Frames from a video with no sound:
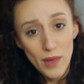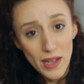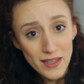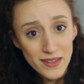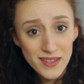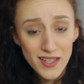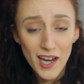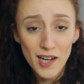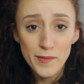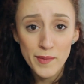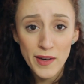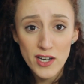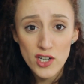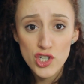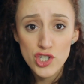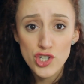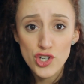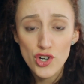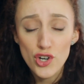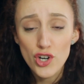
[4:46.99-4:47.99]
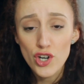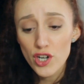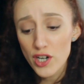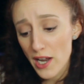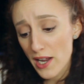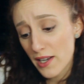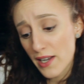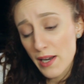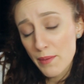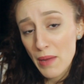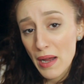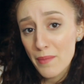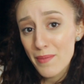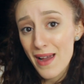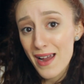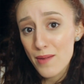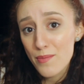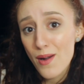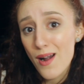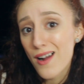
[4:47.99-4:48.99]
inside my shirt and in my
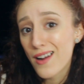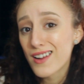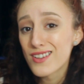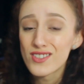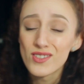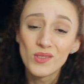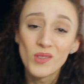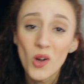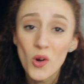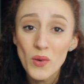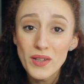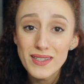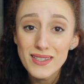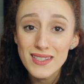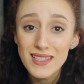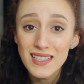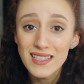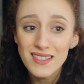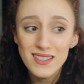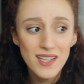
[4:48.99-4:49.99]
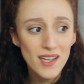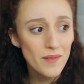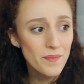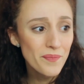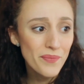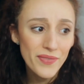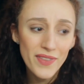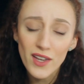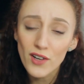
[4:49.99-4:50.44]
back pocket, so no one sees them.